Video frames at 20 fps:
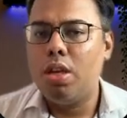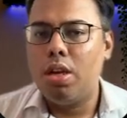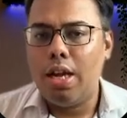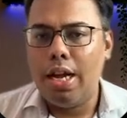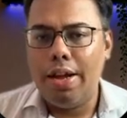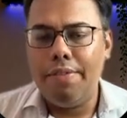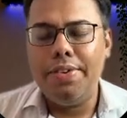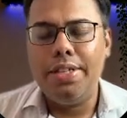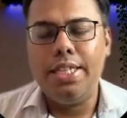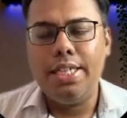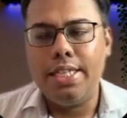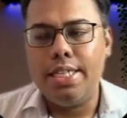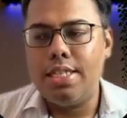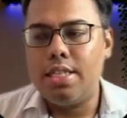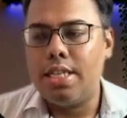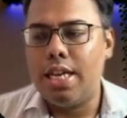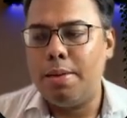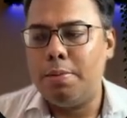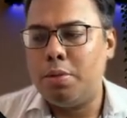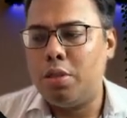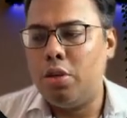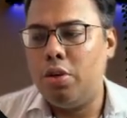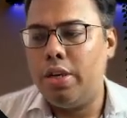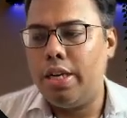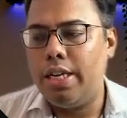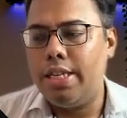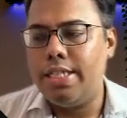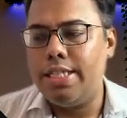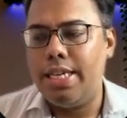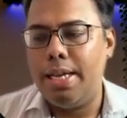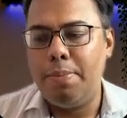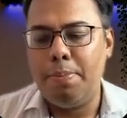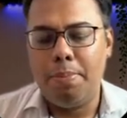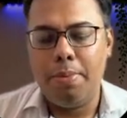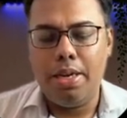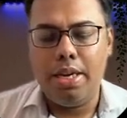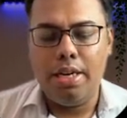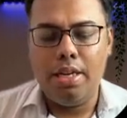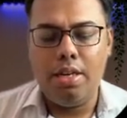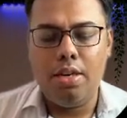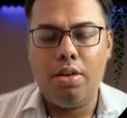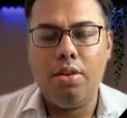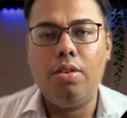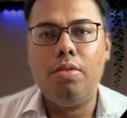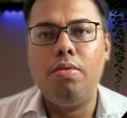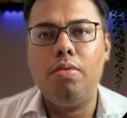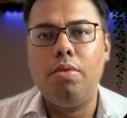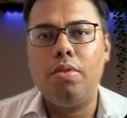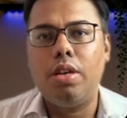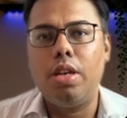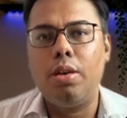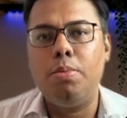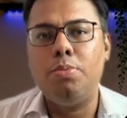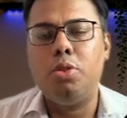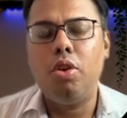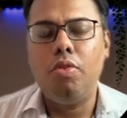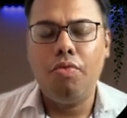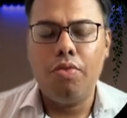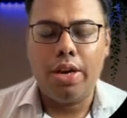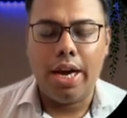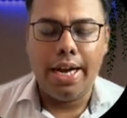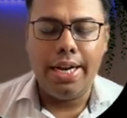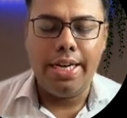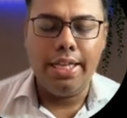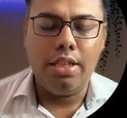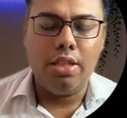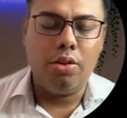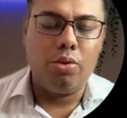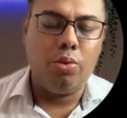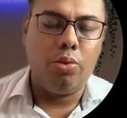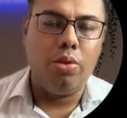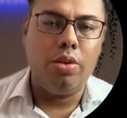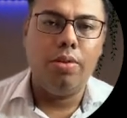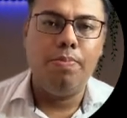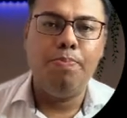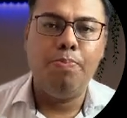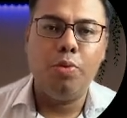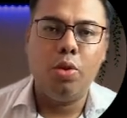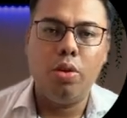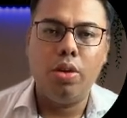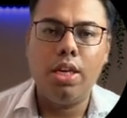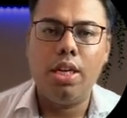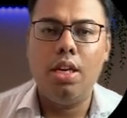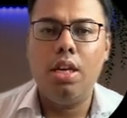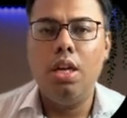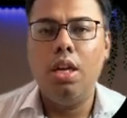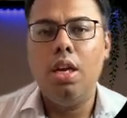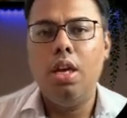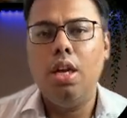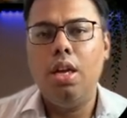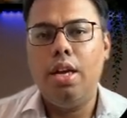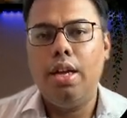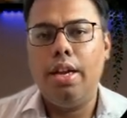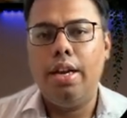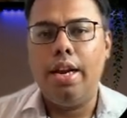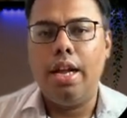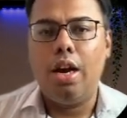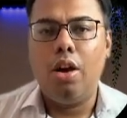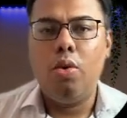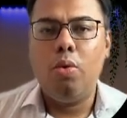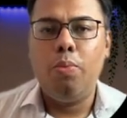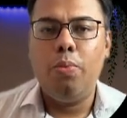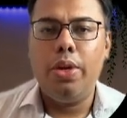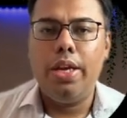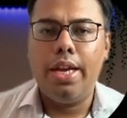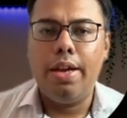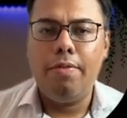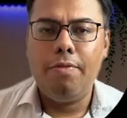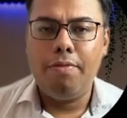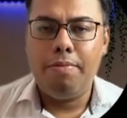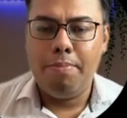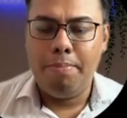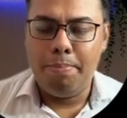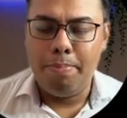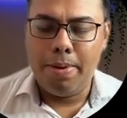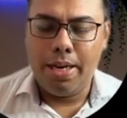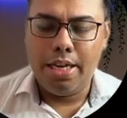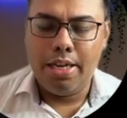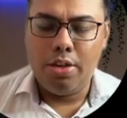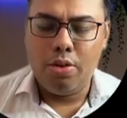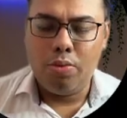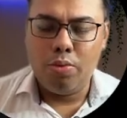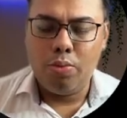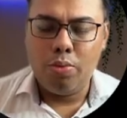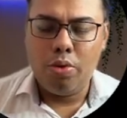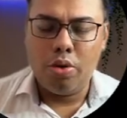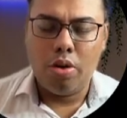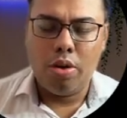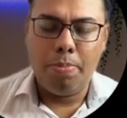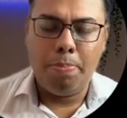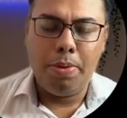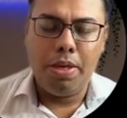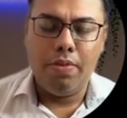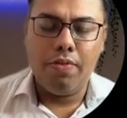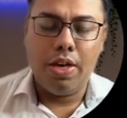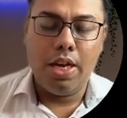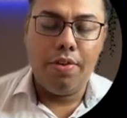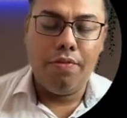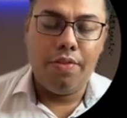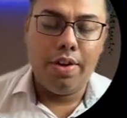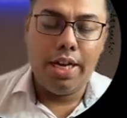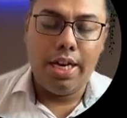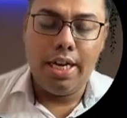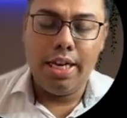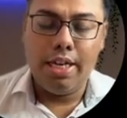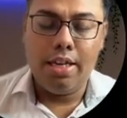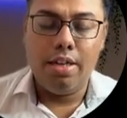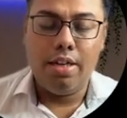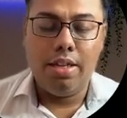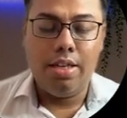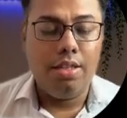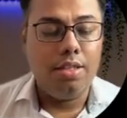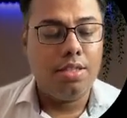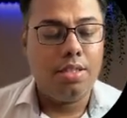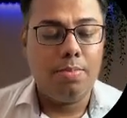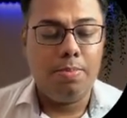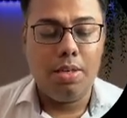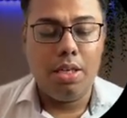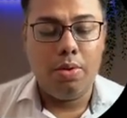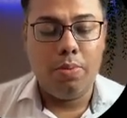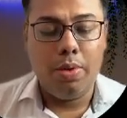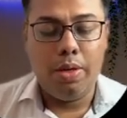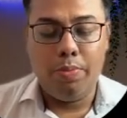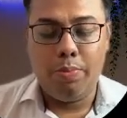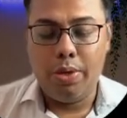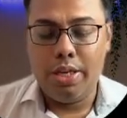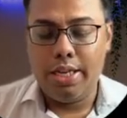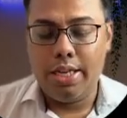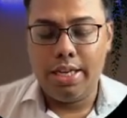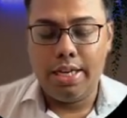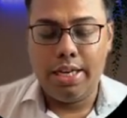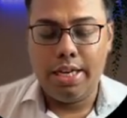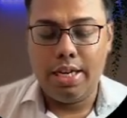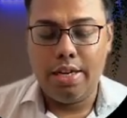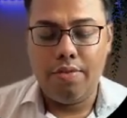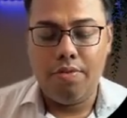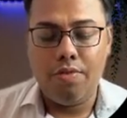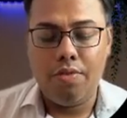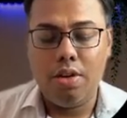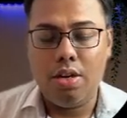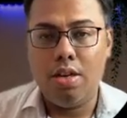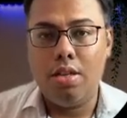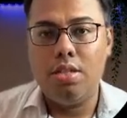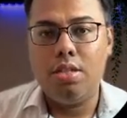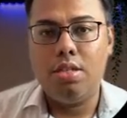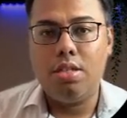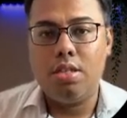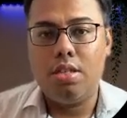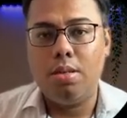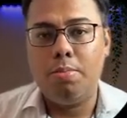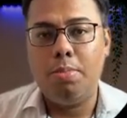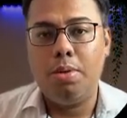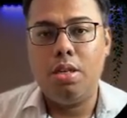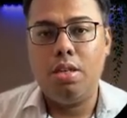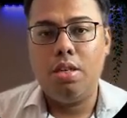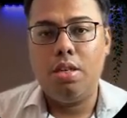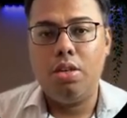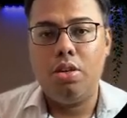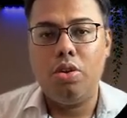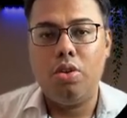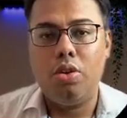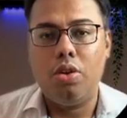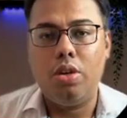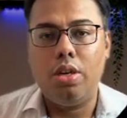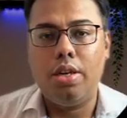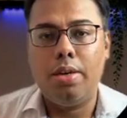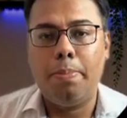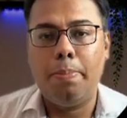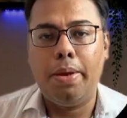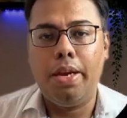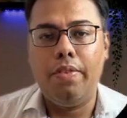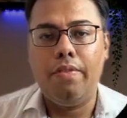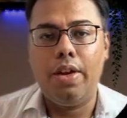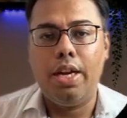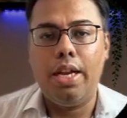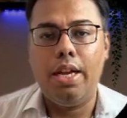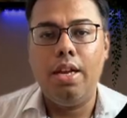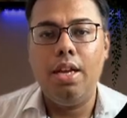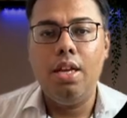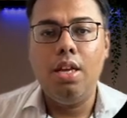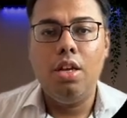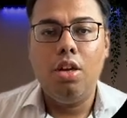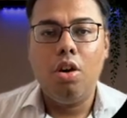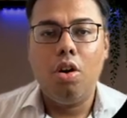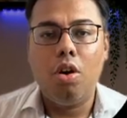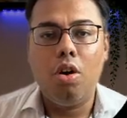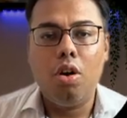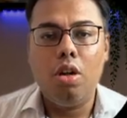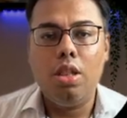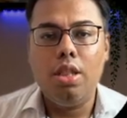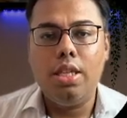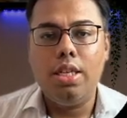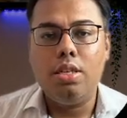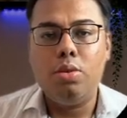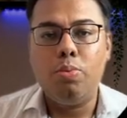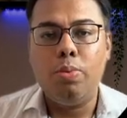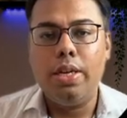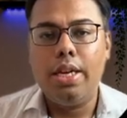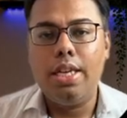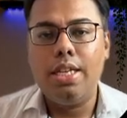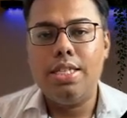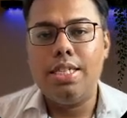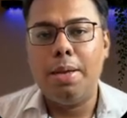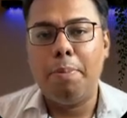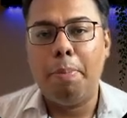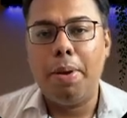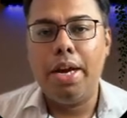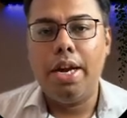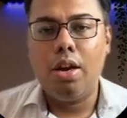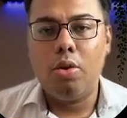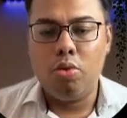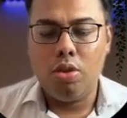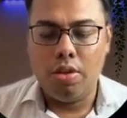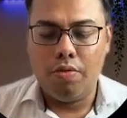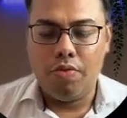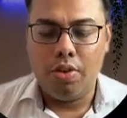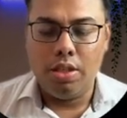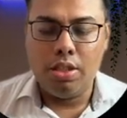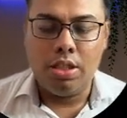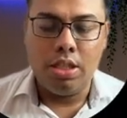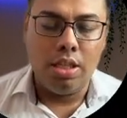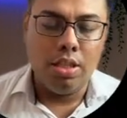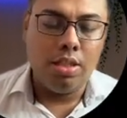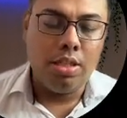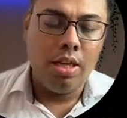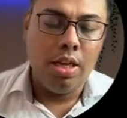everything is absolutely same in terms of writing the code. Okay, now we have menu.py file. In similar way we can have customer.py. All this we can separate out the functions